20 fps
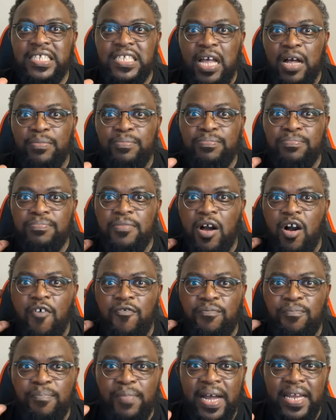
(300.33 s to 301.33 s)
sum
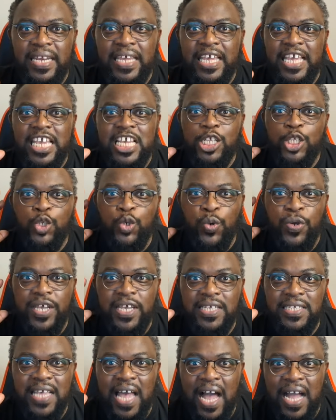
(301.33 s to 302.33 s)
of money into
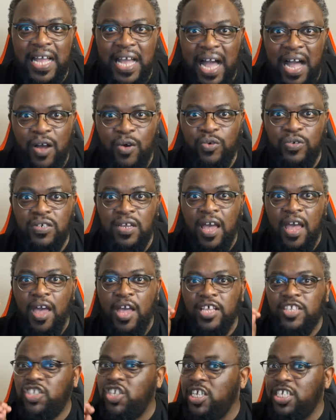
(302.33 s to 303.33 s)
his account,
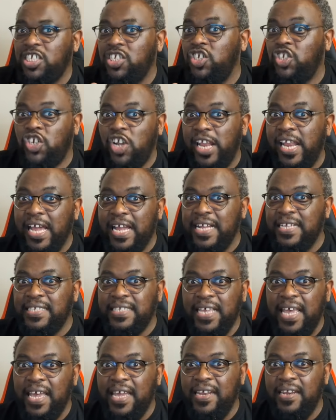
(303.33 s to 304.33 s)
just in jail, like I
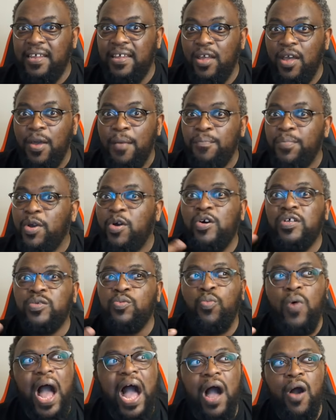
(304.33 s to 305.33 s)
said.
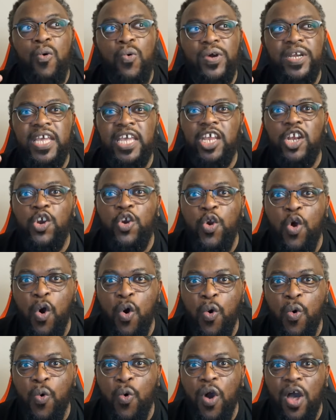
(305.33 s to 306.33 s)
Because how would he
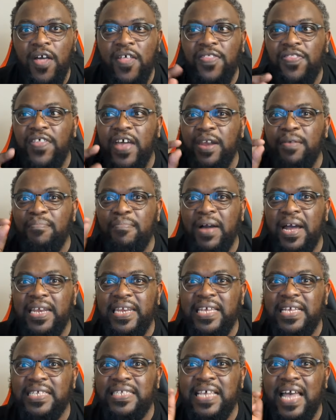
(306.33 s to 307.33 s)
know that
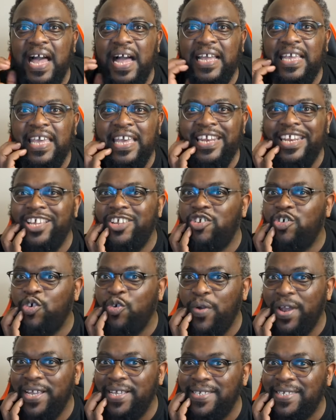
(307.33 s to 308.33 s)
monies are getting
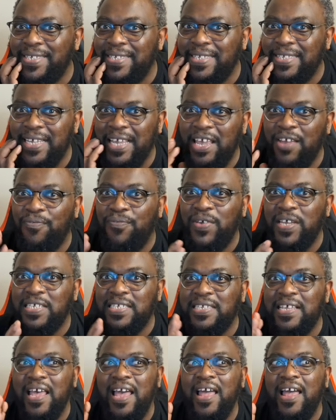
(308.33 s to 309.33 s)
traced if
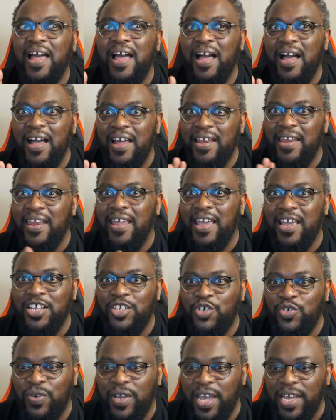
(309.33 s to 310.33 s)
he's
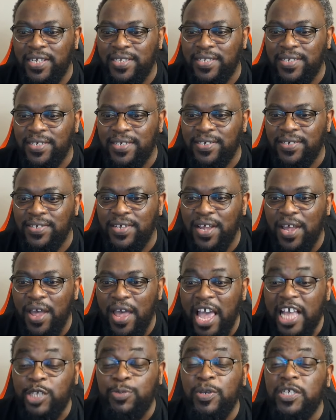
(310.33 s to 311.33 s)
uneducated?
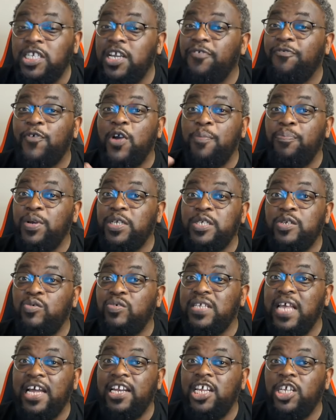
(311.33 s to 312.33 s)
Especially for a person
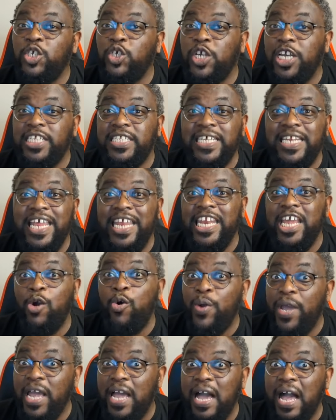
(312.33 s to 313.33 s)
who's uneducated and
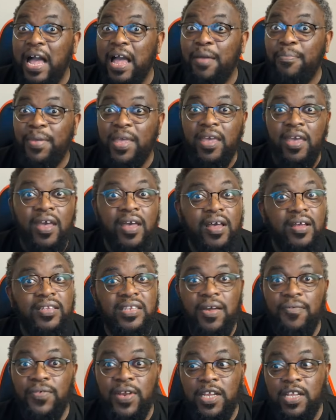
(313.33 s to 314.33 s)
uinkabi,
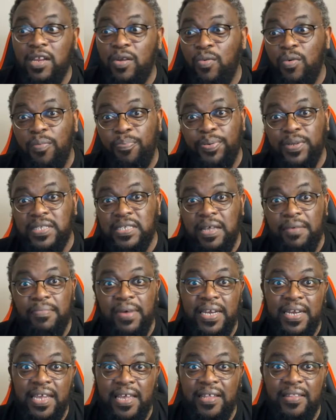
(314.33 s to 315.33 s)
definitely will put some
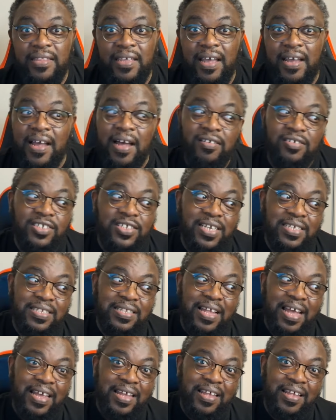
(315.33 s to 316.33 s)
money in the account, just
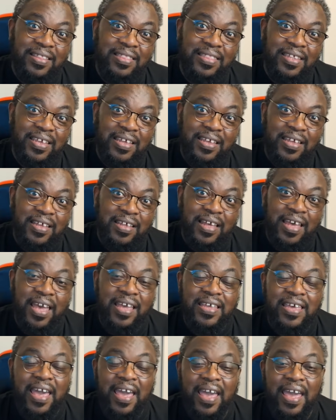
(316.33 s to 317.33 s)
like the
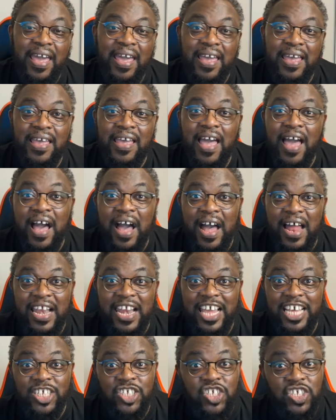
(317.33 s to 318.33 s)
AKA
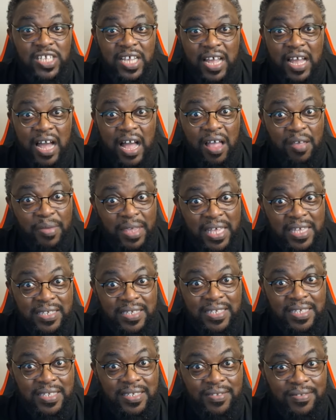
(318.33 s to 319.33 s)
alleged
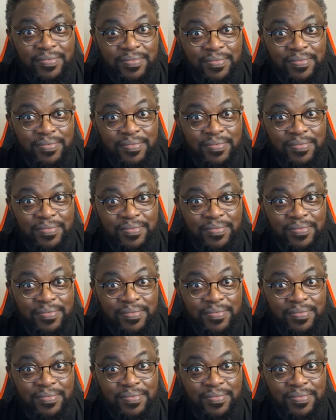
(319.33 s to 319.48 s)
inkabis.